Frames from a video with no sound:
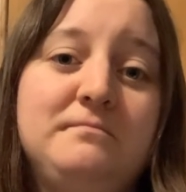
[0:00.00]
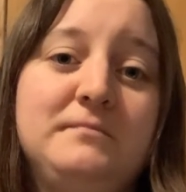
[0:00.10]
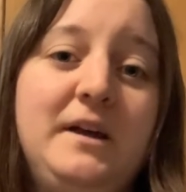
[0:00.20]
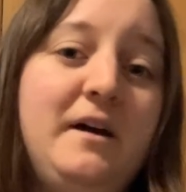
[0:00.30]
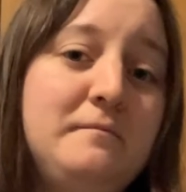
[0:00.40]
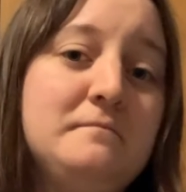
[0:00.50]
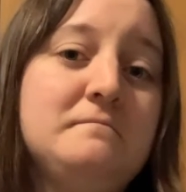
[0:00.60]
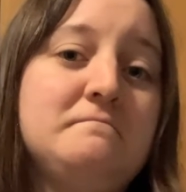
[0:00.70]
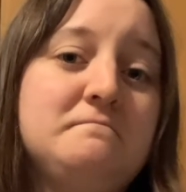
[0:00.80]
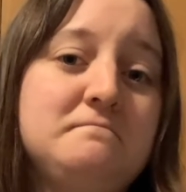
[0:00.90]
Yeah.
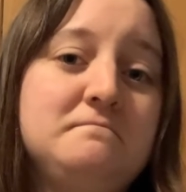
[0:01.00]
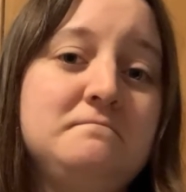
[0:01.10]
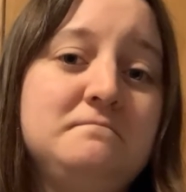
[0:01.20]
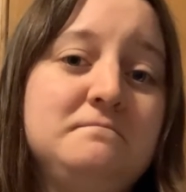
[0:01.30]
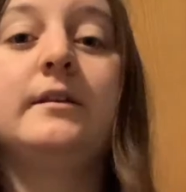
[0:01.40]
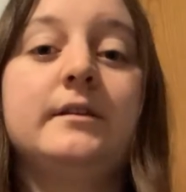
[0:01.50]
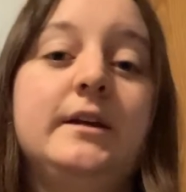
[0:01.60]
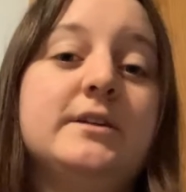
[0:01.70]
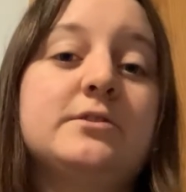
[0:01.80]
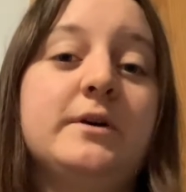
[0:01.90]
The
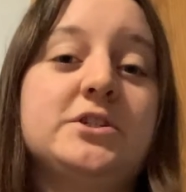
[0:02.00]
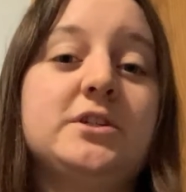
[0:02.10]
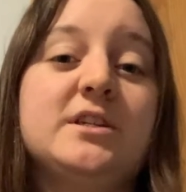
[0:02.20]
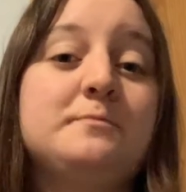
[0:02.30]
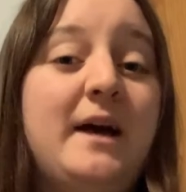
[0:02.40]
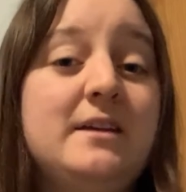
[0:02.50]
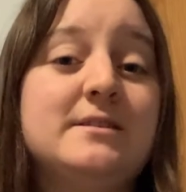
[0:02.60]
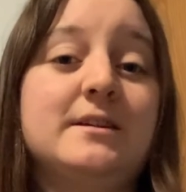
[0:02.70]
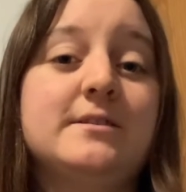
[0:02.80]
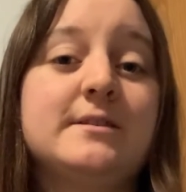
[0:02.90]
next question is
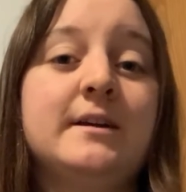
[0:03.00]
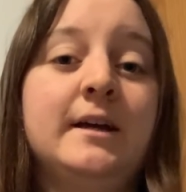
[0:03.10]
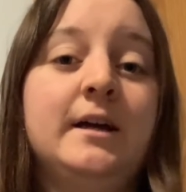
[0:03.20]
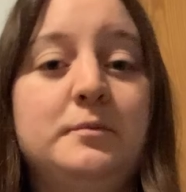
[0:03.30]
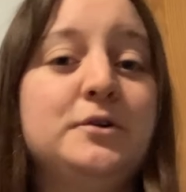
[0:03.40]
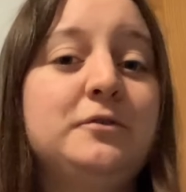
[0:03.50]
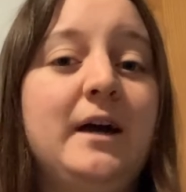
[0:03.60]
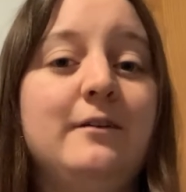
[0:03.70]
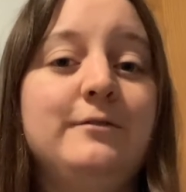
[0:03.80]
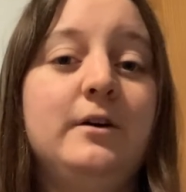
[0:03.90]
Baskets, a book you
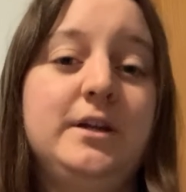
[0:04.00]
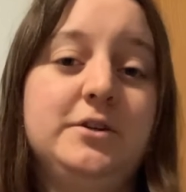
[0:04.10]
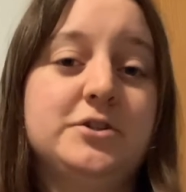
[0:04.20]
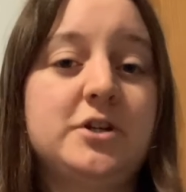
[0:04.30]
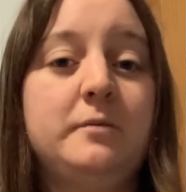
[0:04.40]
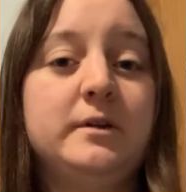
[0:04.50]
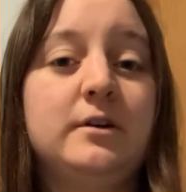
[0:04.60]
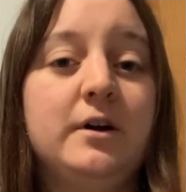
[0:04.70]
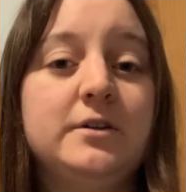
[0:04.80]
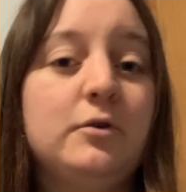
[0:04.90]
have in your shopping
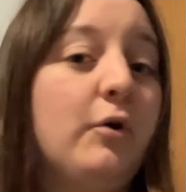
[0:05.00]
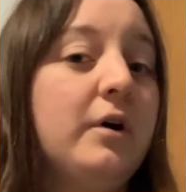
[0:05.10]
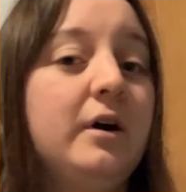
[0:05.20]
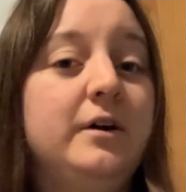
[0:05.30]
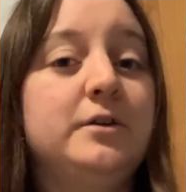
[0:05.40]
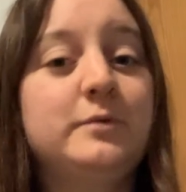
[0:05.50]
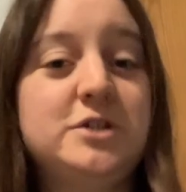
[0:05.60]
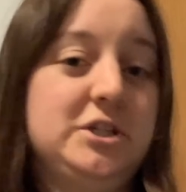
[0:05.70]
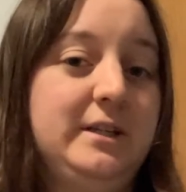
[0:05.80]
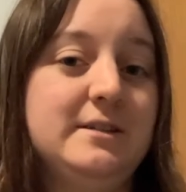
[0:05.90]
cart or on your
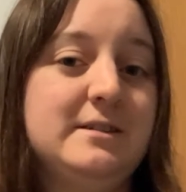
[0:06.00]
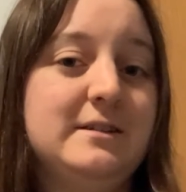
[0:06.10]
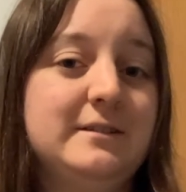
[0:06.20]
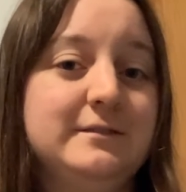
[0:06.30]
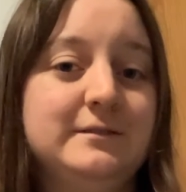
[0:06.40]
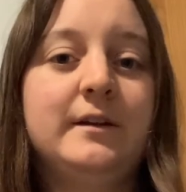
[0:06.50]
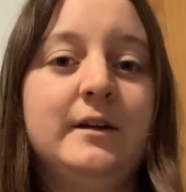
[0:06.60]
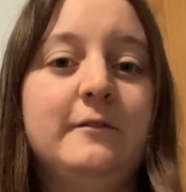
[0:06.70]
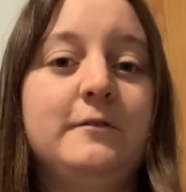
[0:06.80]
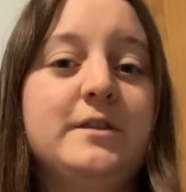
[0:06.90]
wish list.
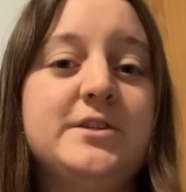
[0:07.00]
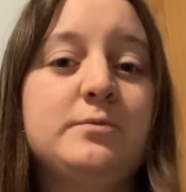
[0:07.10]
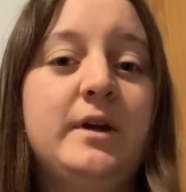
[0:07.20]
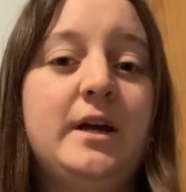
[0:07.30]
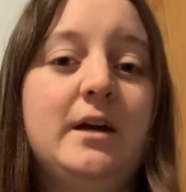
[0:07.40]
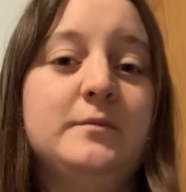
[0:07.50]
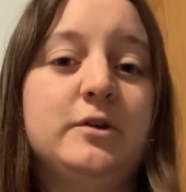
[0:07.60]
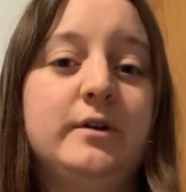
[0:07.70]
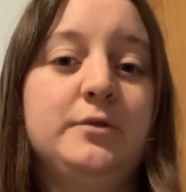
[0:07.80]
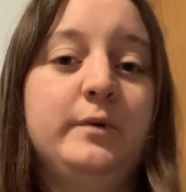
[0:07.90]
For this one, I'm
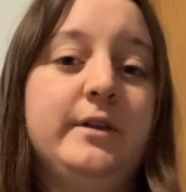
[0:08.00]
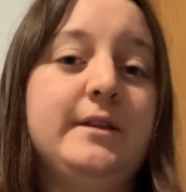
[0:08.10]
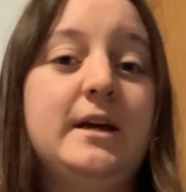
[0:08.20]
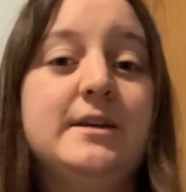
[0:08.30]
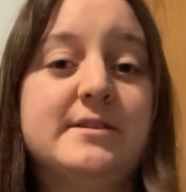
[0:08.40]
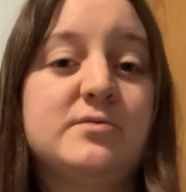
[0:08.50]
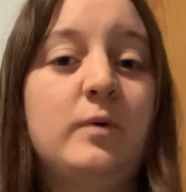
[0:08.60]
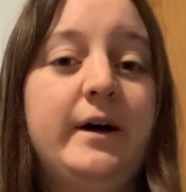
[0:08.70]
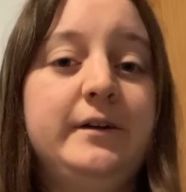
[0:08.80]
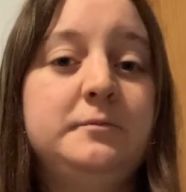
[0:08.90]
going with Aces
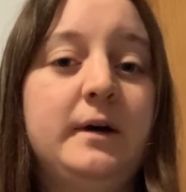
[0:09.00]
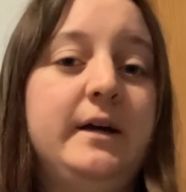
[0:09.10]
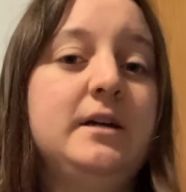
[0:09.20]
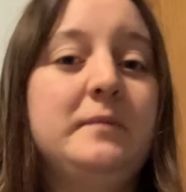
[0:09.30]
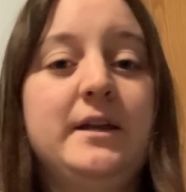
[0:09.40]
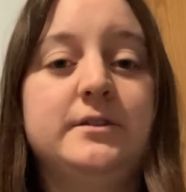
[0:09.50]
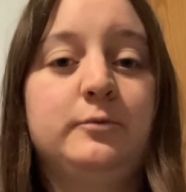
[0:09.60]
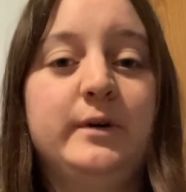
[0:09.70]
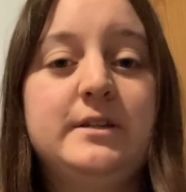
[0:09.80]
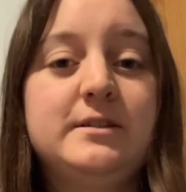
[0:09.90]
Wild by Amanda
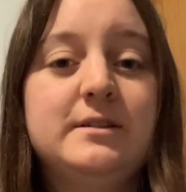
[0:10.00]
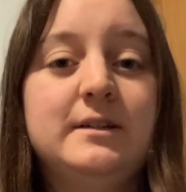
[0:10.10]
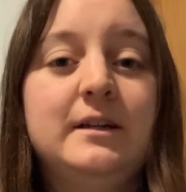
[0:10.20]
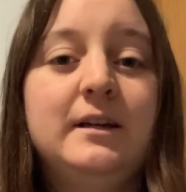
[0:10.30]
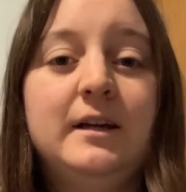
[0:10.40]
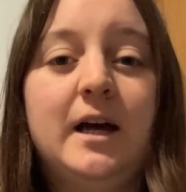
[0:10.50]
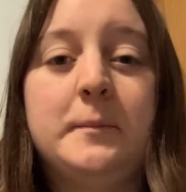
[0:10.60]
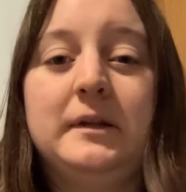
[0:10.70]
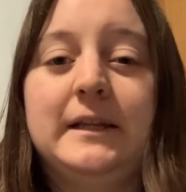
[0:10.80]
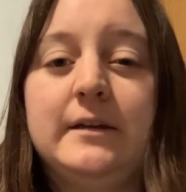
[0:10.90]
DeWitt. I
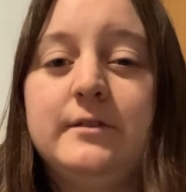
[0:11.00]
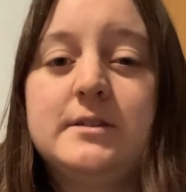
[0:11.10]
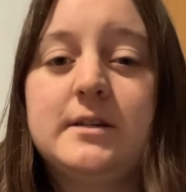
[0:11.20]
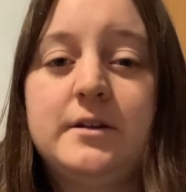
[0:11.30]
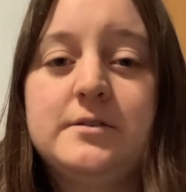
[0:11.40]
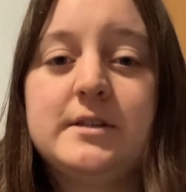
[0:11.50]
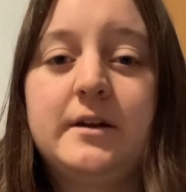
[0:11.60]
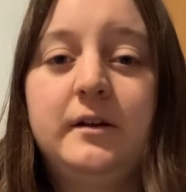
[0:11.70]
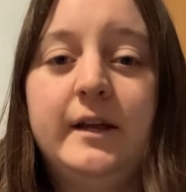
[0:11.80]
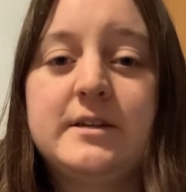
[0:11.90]
believe that's how you say
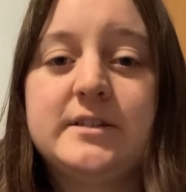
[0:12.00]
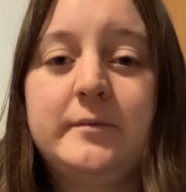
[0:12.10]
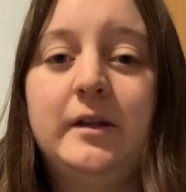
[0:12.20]
her last name.